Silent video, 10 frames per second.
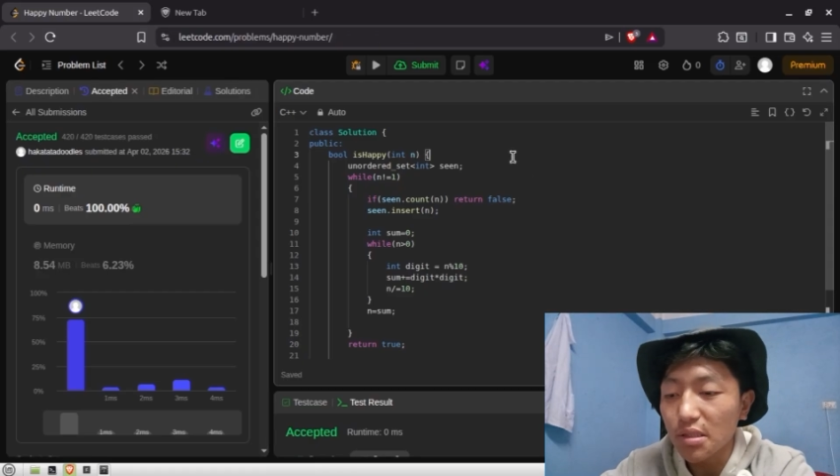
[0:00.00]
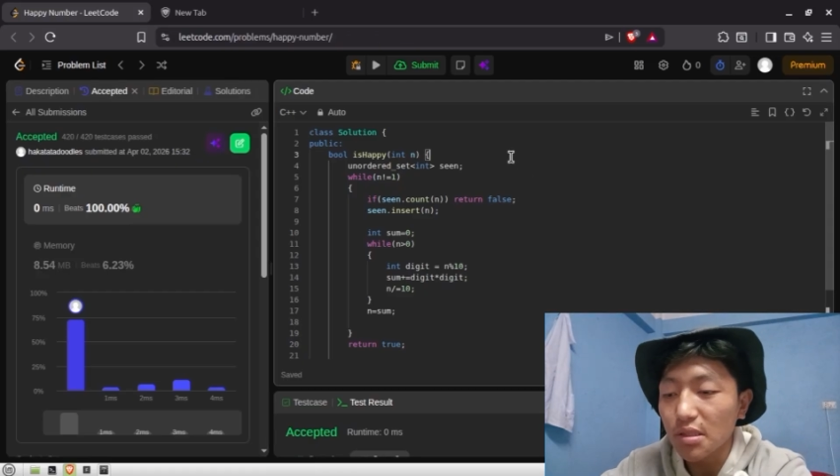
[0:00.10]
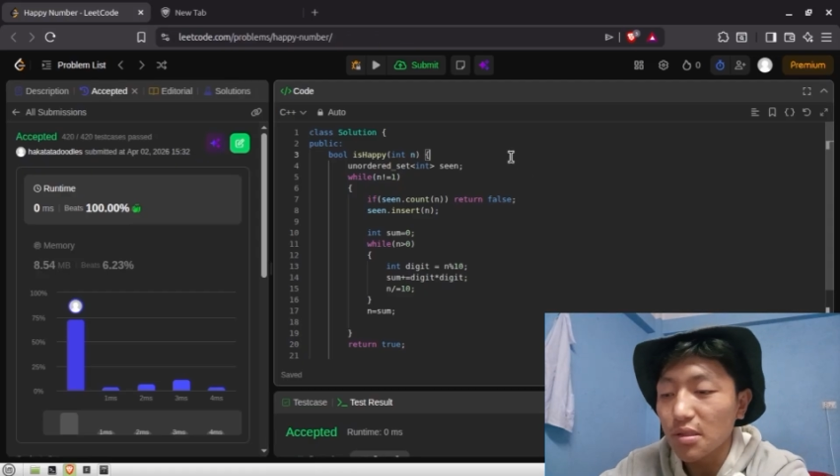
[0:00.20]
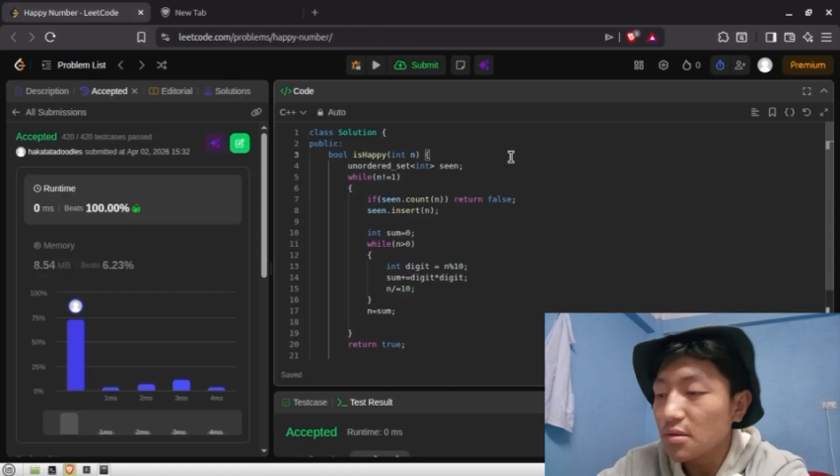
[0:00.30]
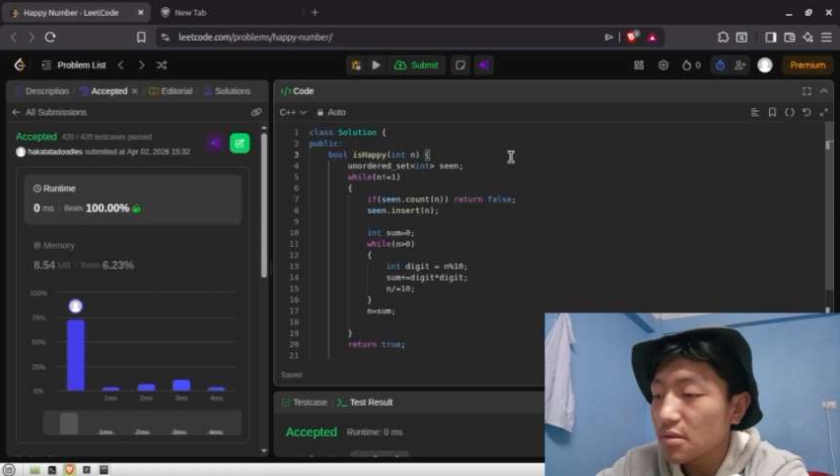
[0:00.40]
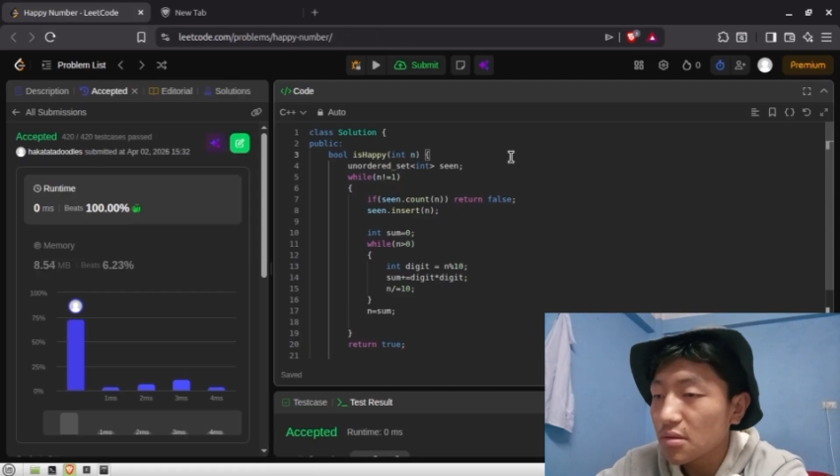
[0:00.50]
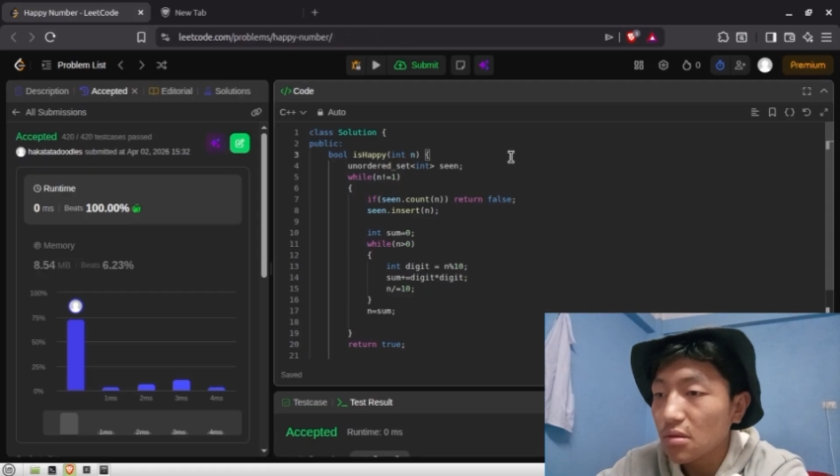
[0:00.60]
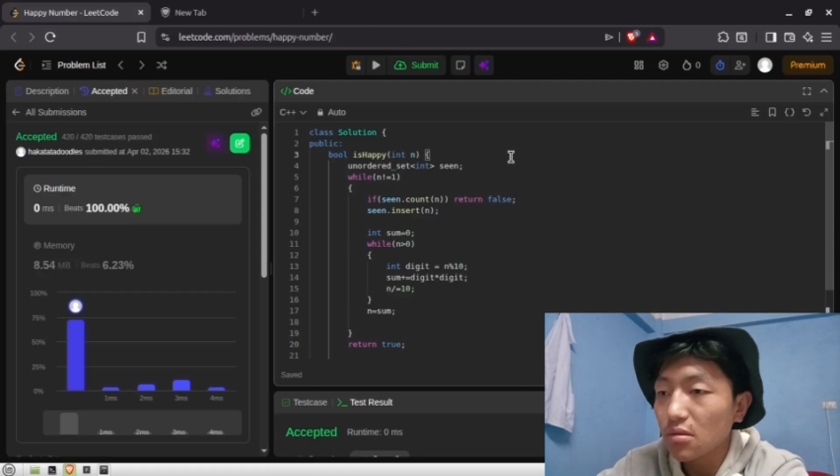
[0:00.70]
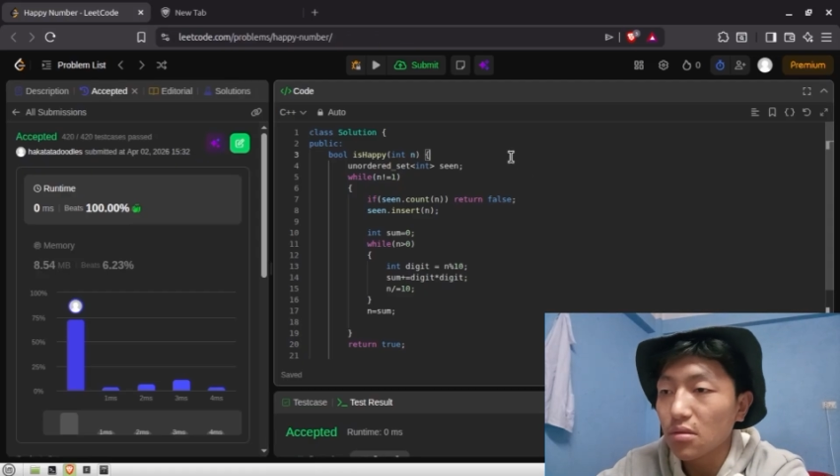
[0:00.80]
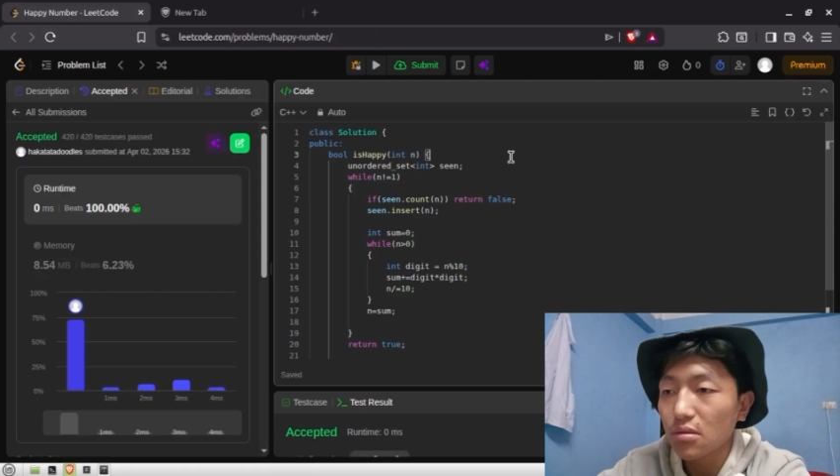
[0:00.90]
is
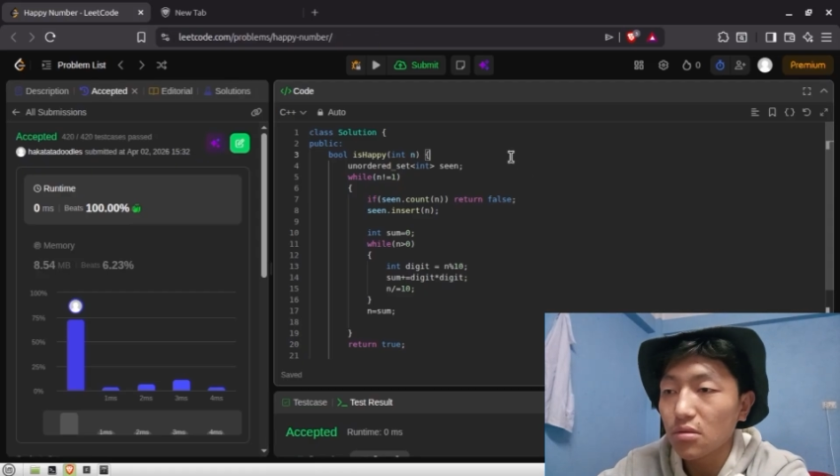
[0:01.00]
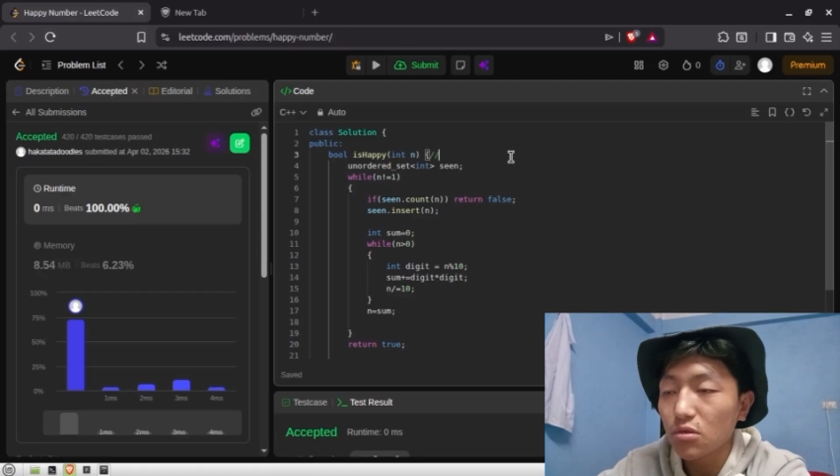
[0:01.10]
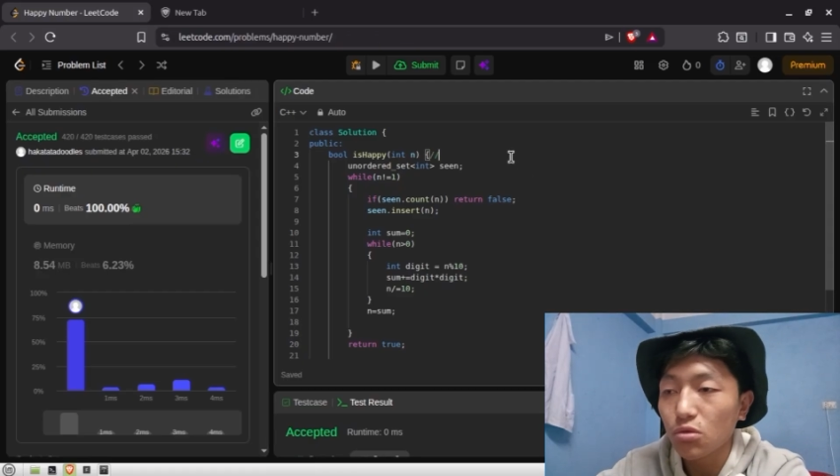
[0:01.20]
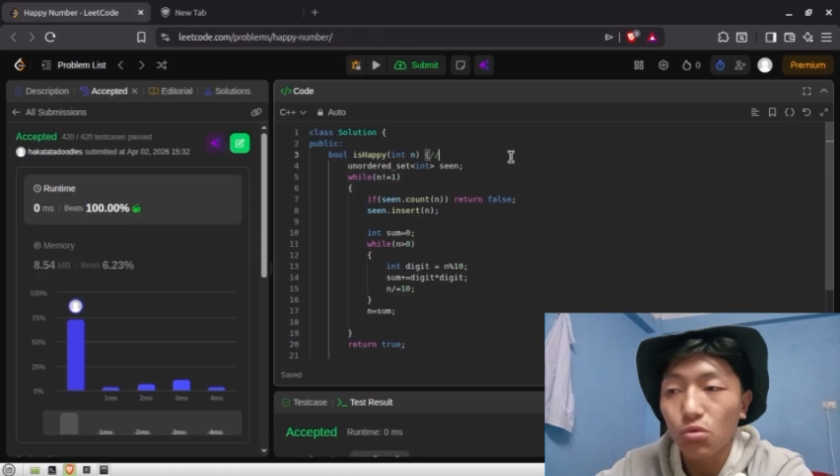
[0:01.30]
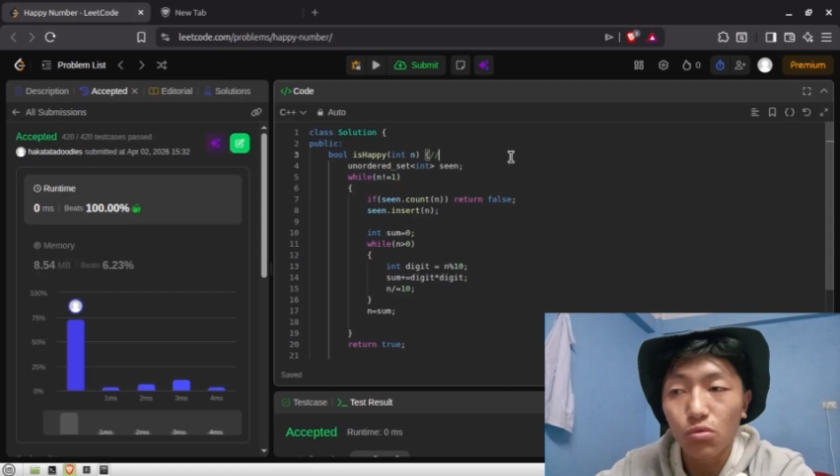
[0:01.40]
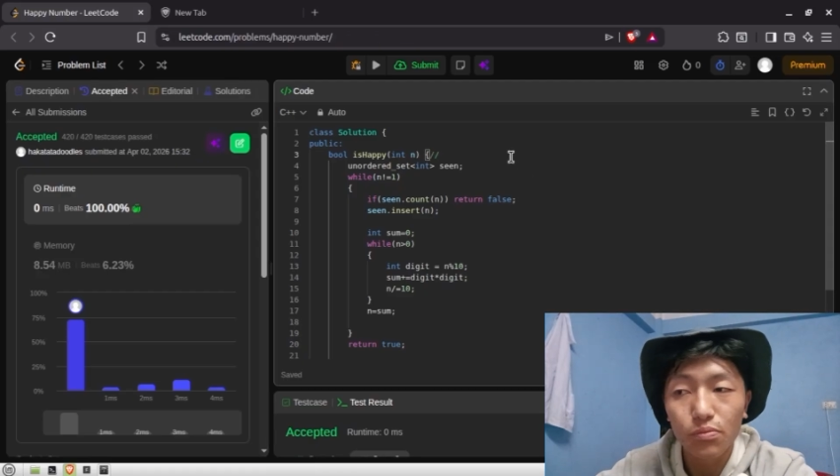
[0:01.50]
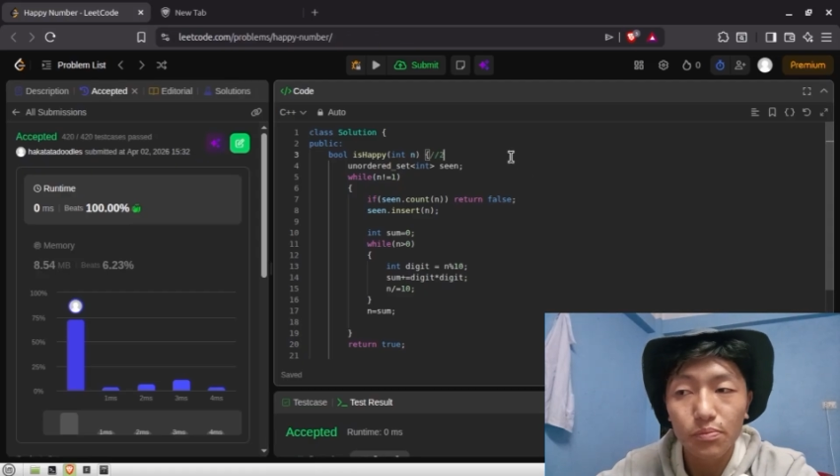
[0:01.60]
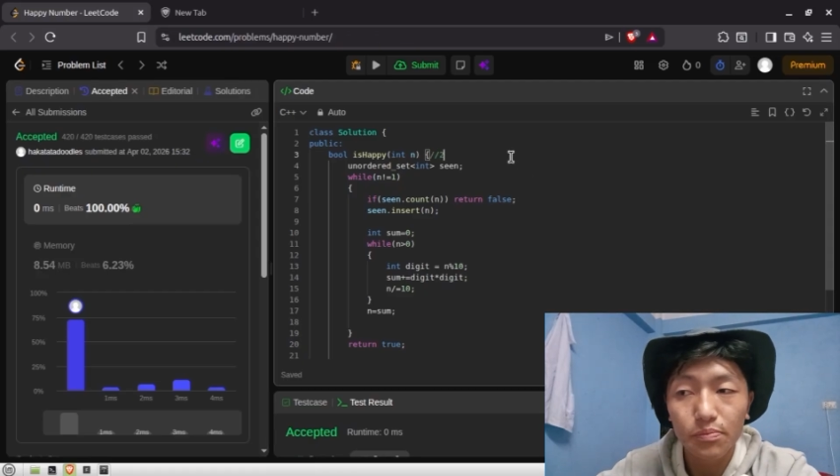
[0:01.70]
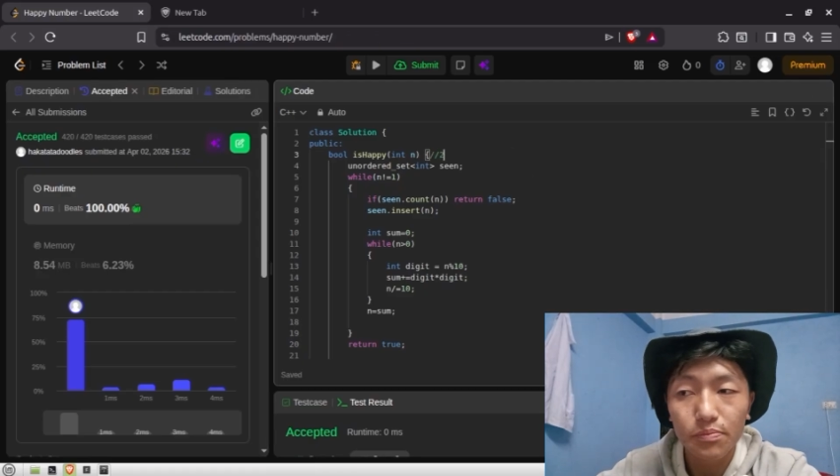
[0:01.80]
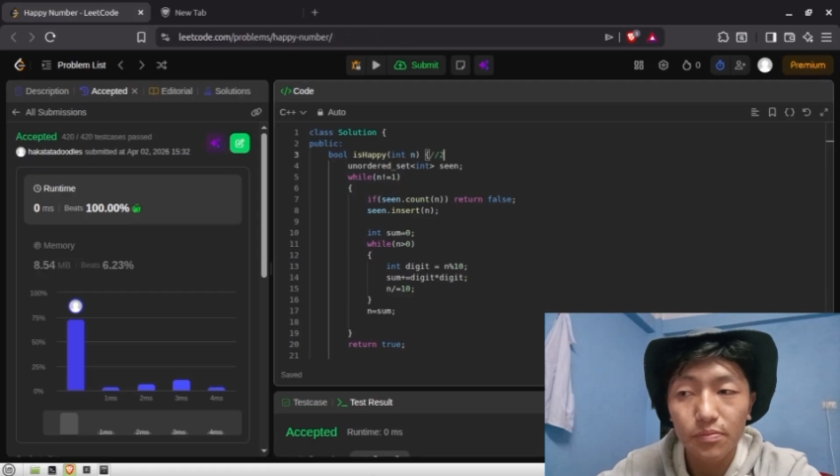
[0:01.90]
2,
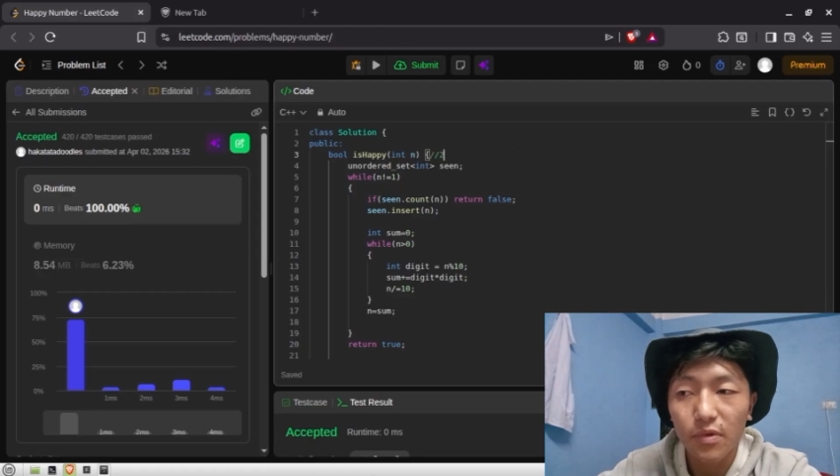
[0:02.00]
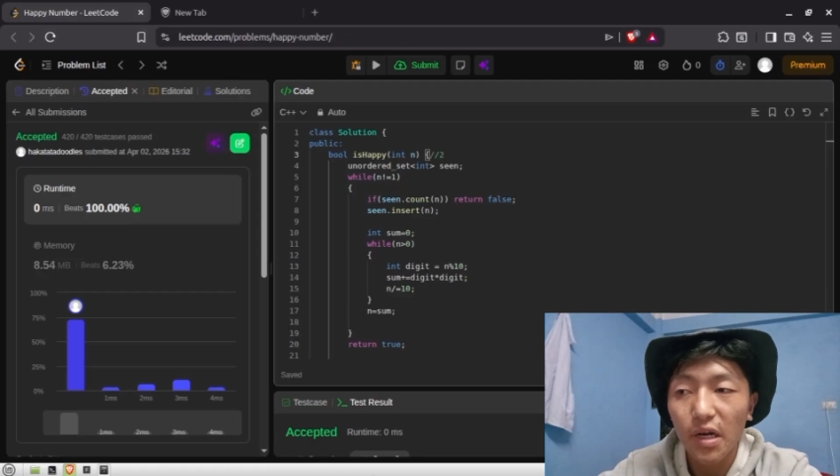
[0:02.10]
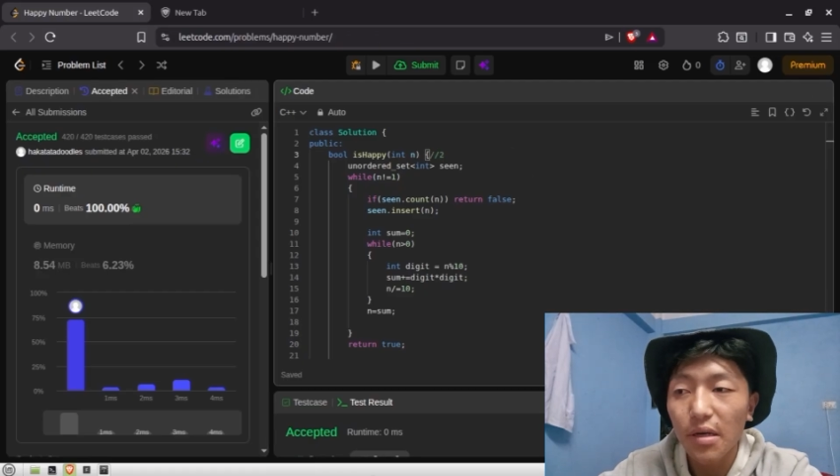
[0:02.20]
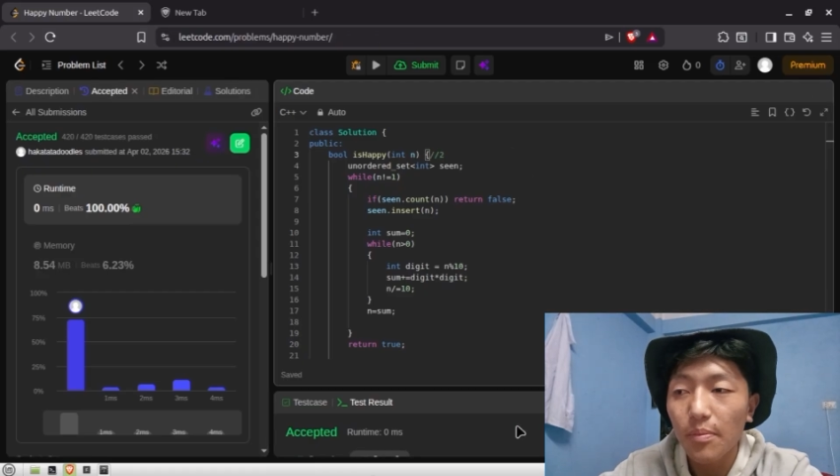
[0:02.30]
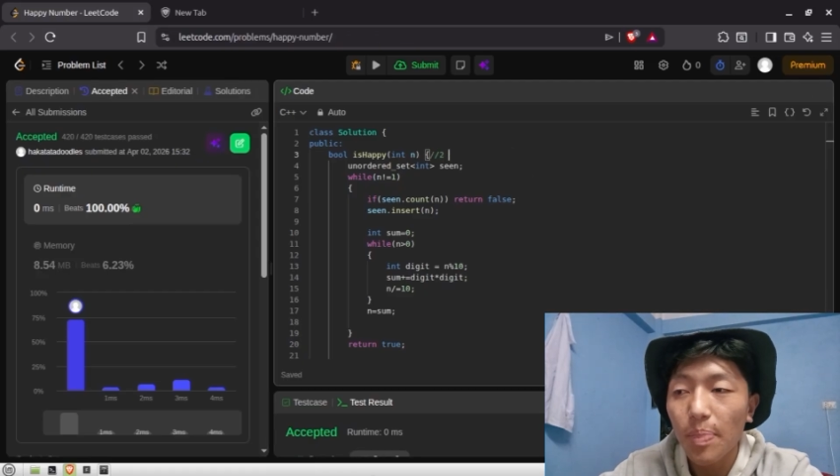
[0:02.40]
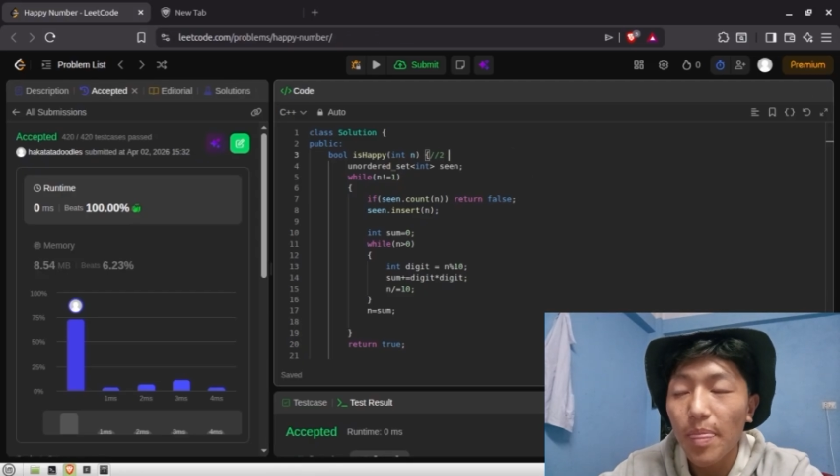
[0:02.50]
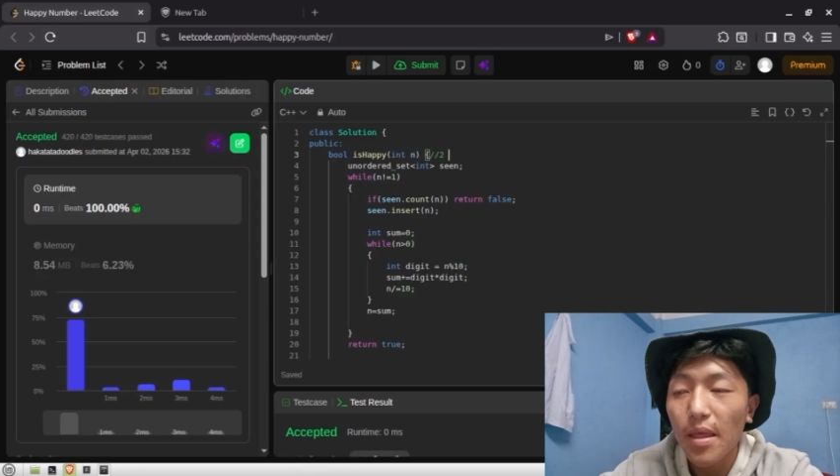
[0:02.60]
right?